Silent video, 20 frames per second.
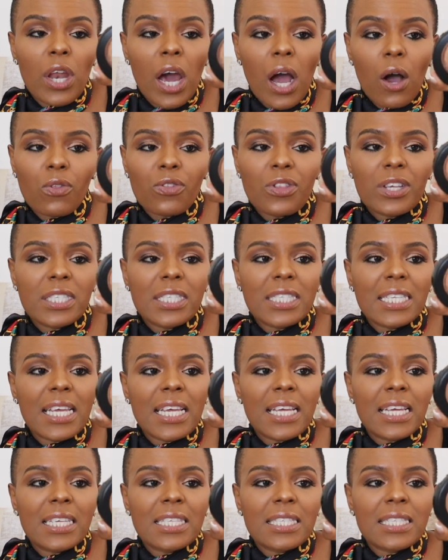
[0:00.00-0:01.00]
now, this
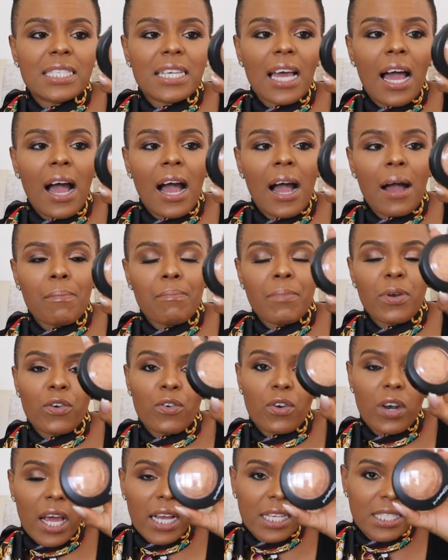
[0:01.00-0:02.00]
is
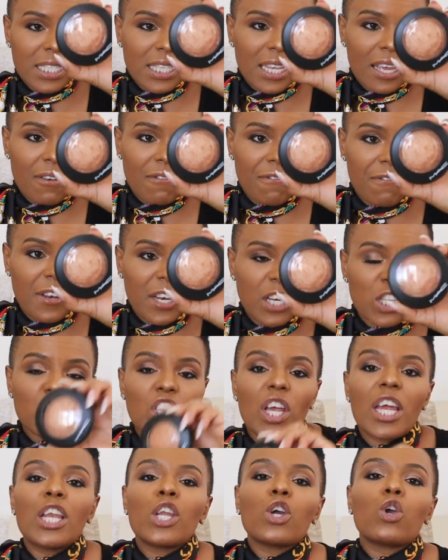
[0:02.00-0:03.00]
Mineralized Skin
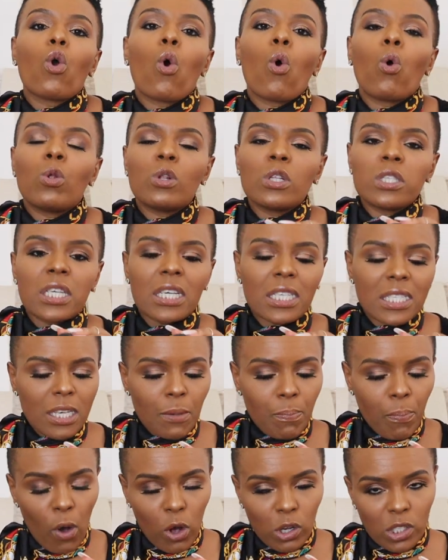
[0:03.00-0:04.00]
Finish in Gold
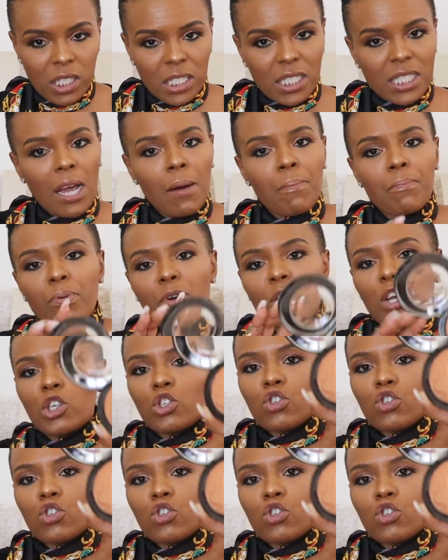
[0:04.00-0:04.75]
Deposit. I'm pretty